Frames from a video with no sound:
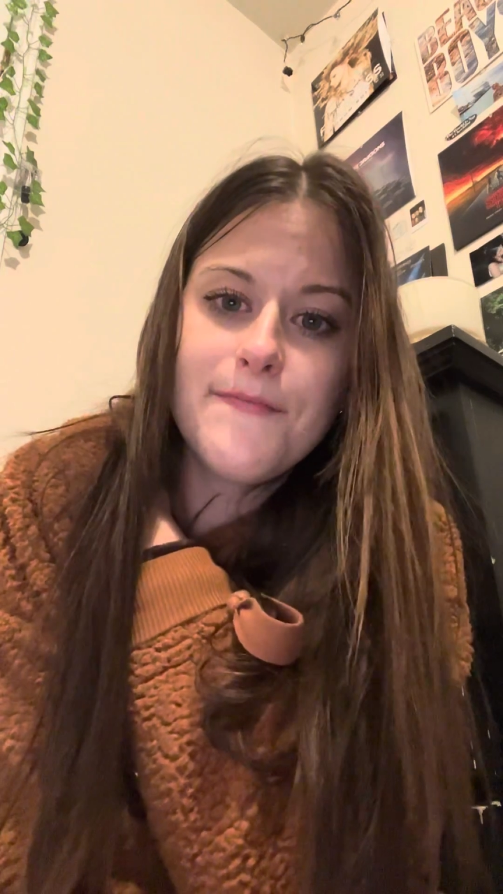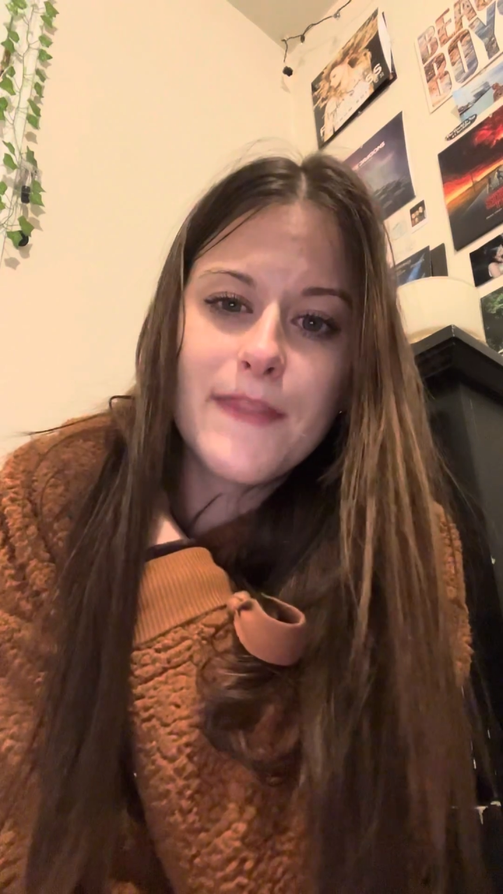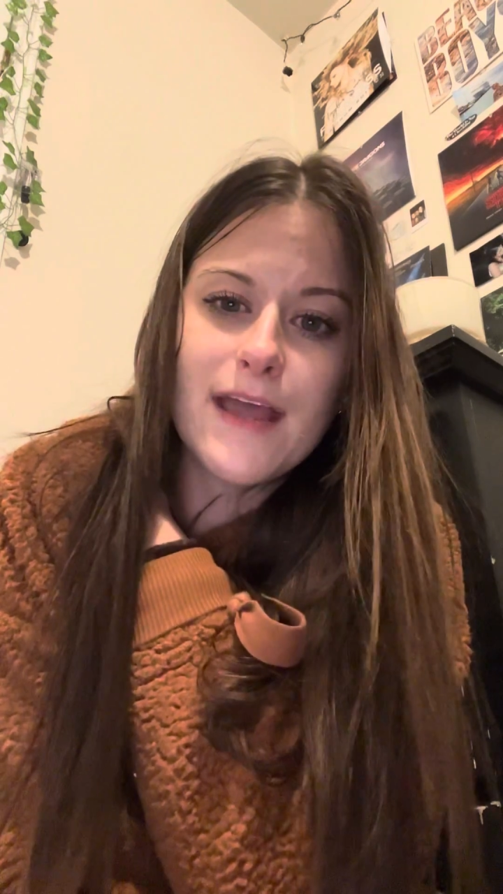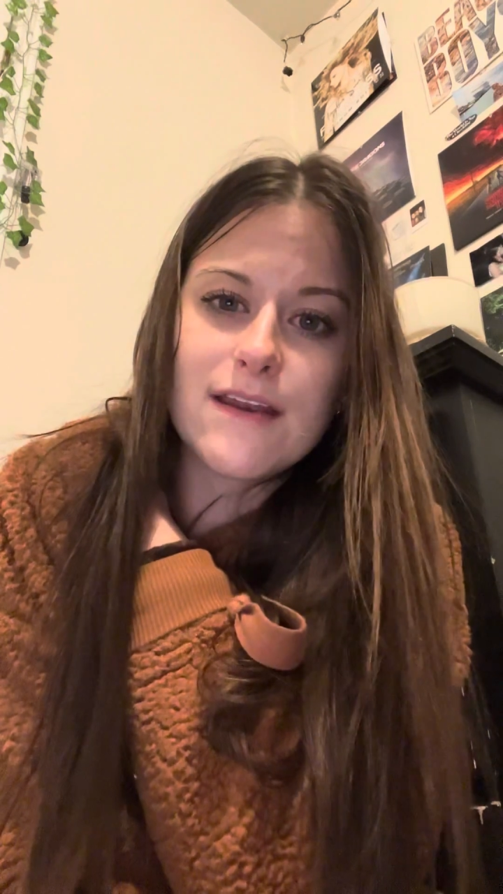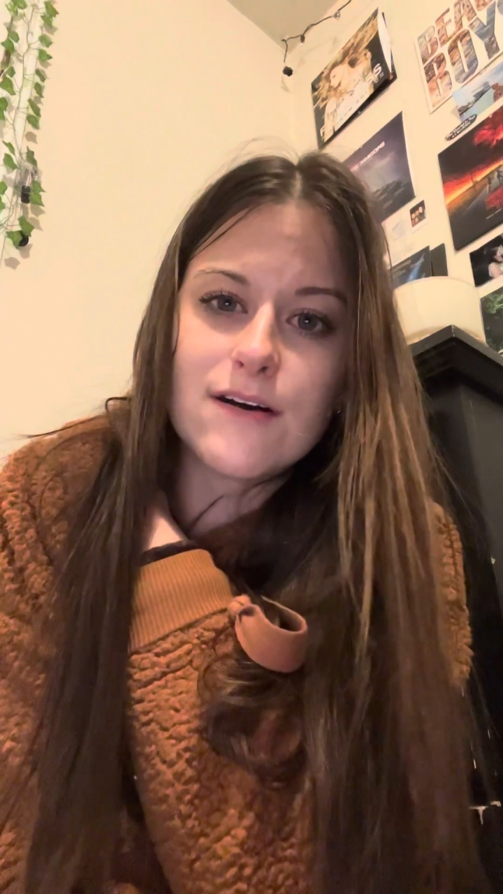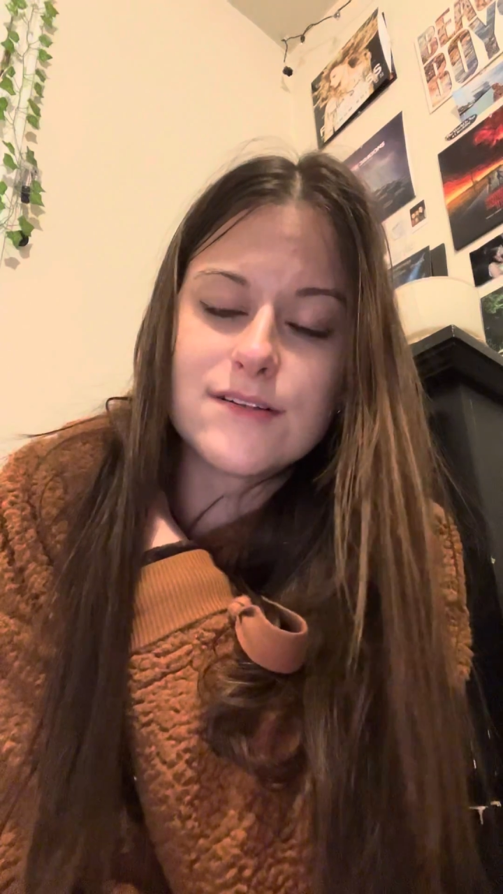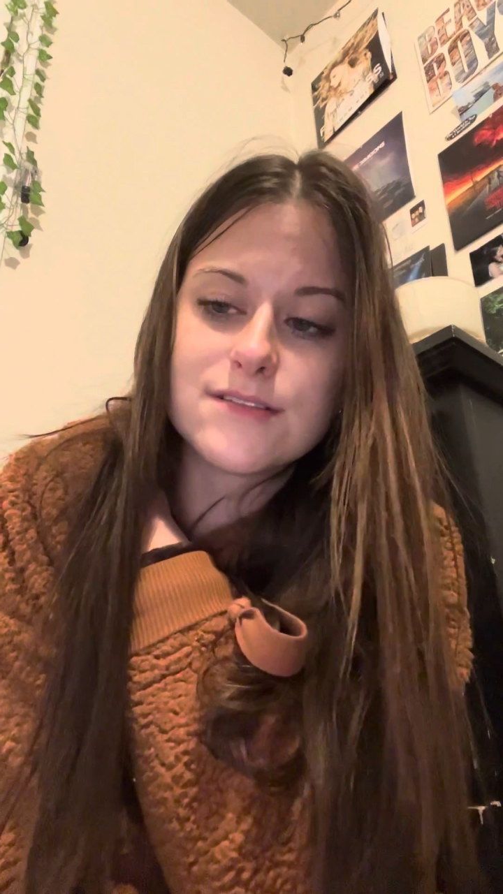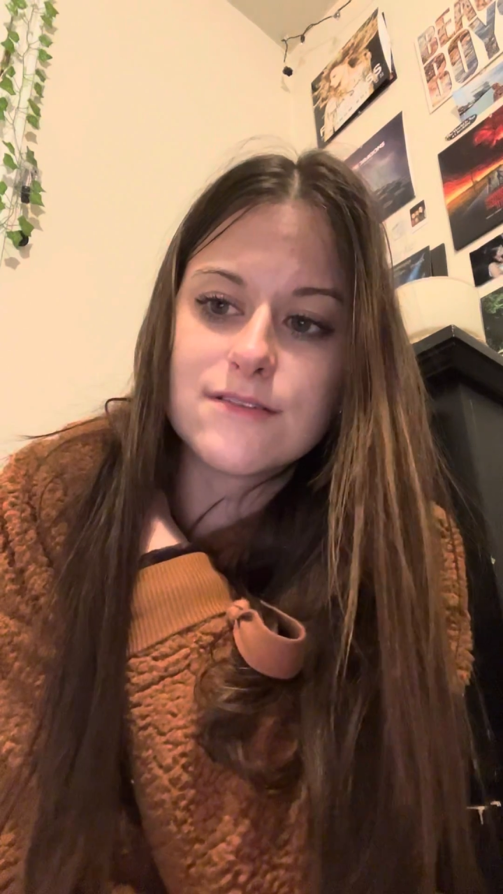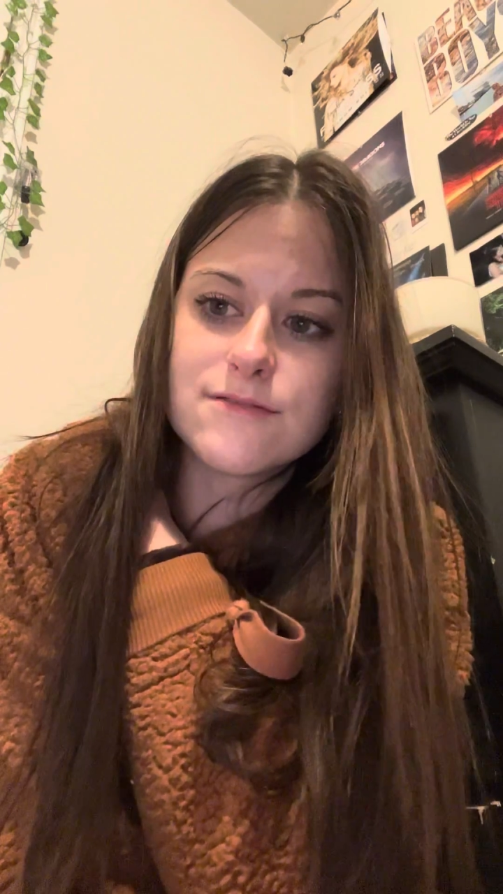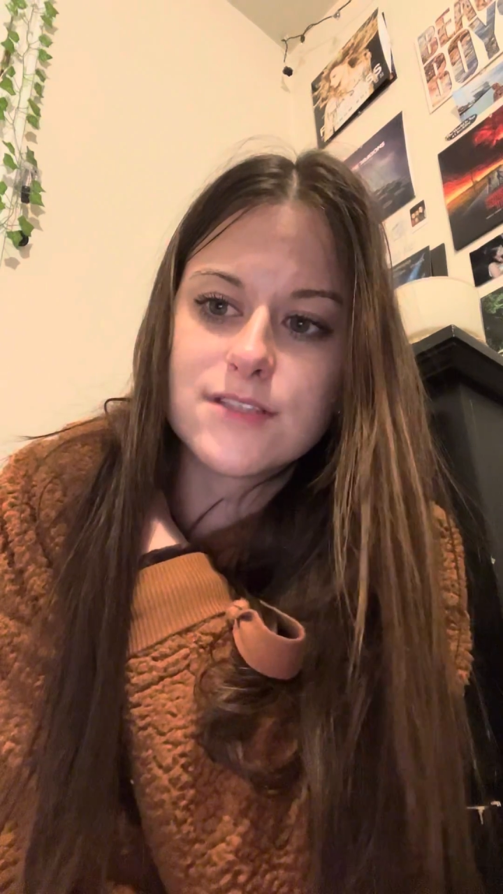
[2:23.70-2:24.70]
and
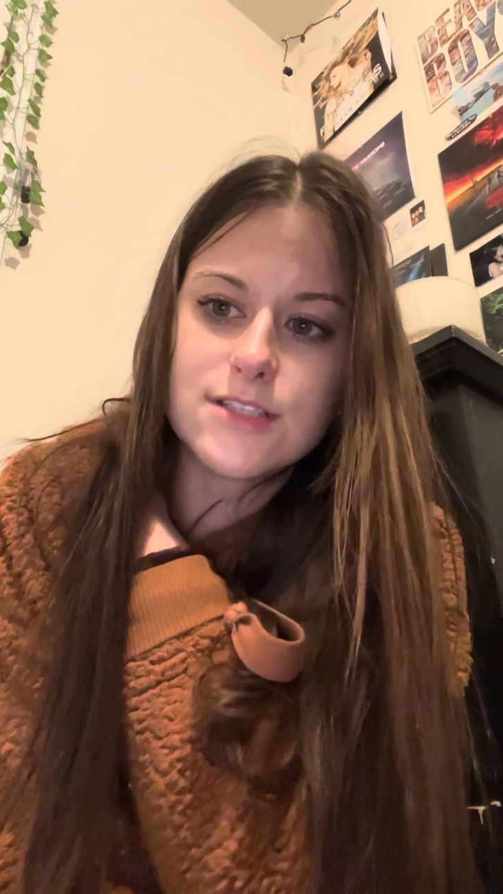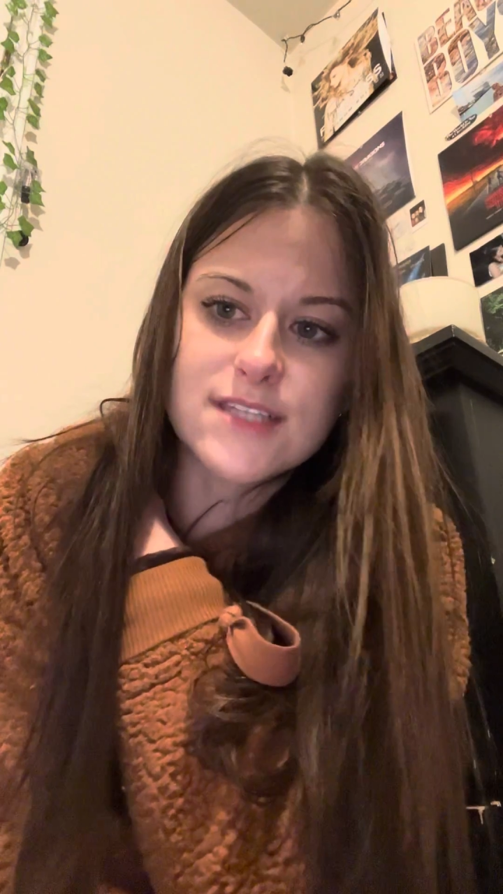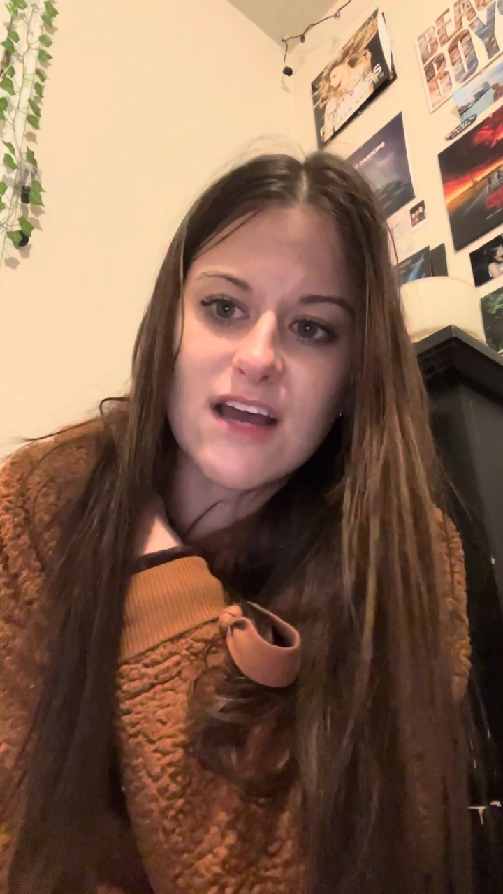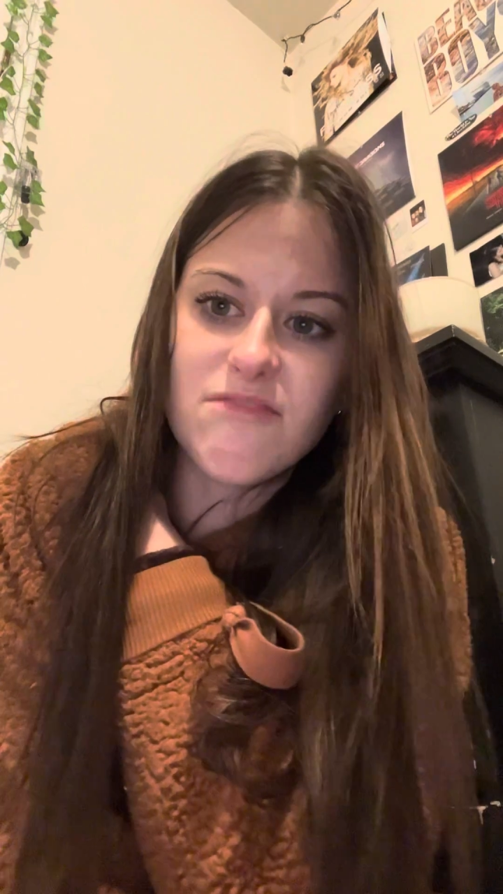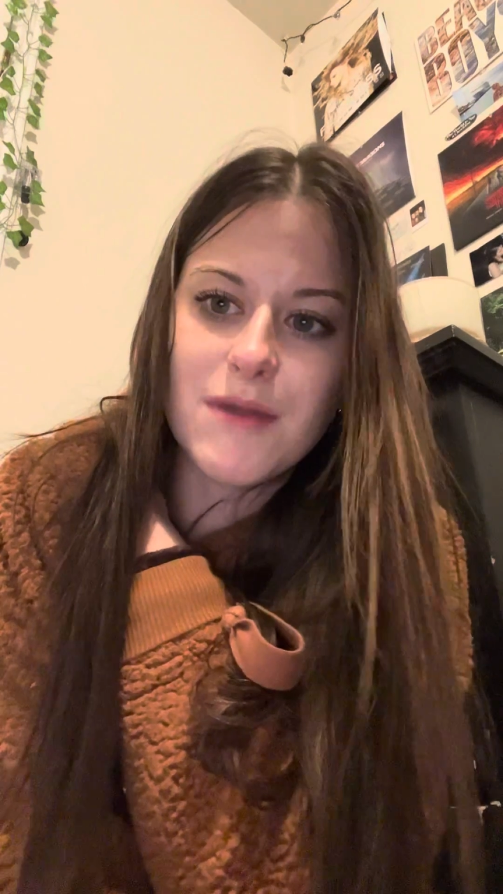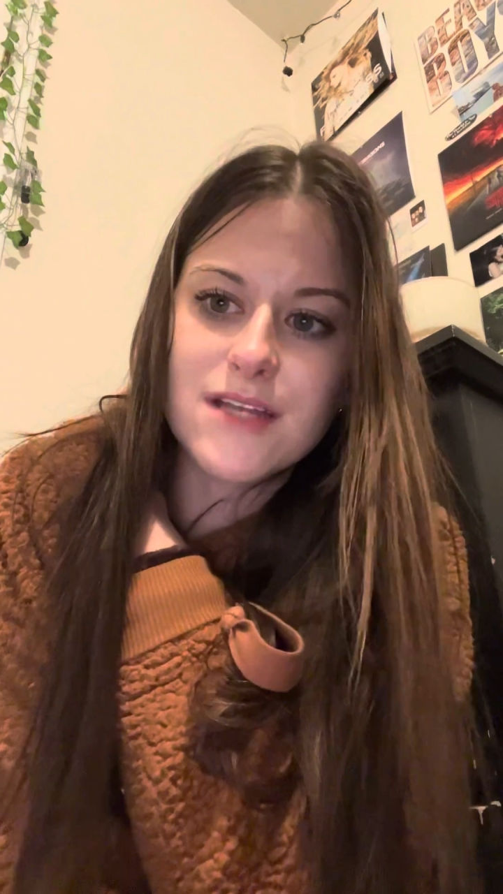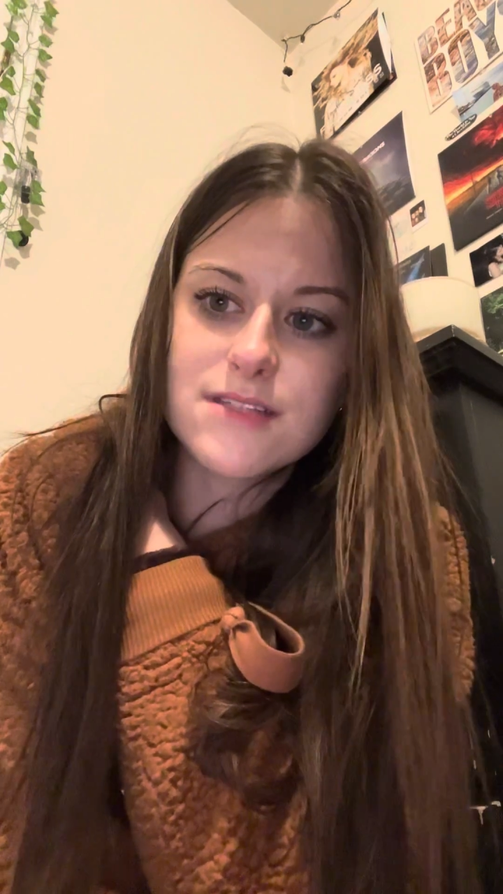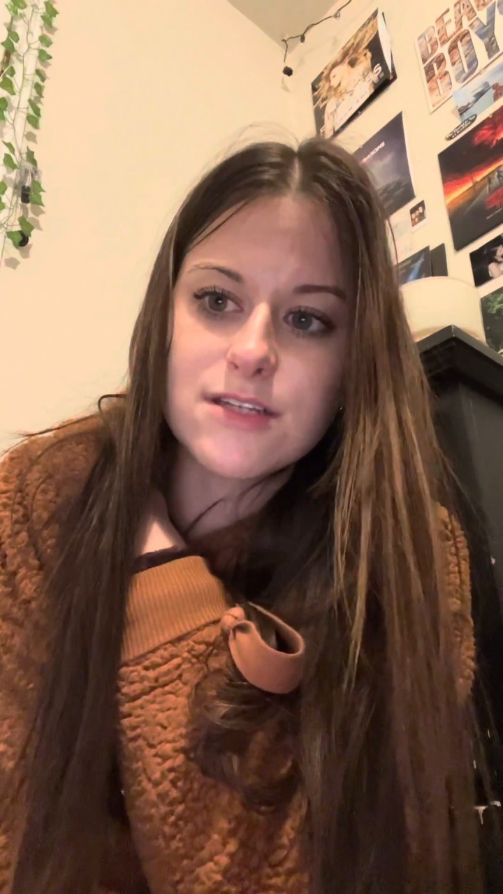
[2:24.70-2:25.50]
also to just have banks